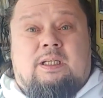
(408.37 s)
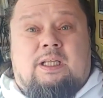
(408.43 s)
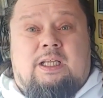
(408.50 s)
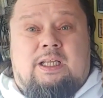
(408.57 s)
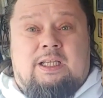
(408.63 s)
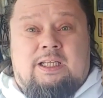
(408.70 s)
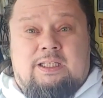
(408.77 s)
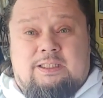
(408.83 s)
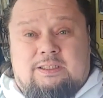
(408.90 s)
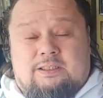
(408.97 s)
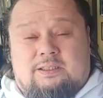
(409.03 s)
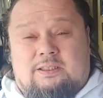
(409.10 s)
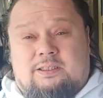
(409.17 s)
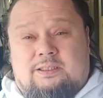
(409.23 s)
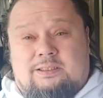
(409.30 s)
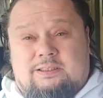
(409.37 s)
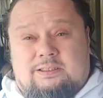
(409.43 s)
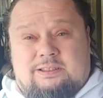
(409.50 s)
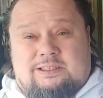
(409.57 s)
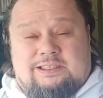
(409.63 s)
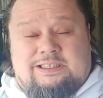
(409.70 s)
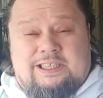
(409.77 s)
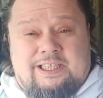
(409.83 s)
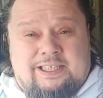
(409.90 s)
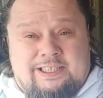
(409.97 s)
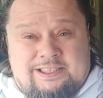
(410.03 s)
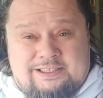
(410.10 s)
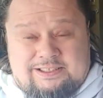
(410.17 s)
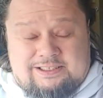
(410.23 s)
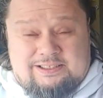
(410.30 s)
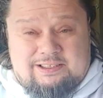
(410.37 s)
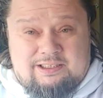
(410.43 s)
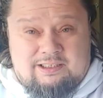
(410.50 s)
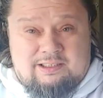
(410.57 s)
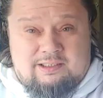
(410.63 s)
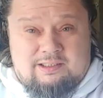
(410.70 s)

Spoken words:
He sees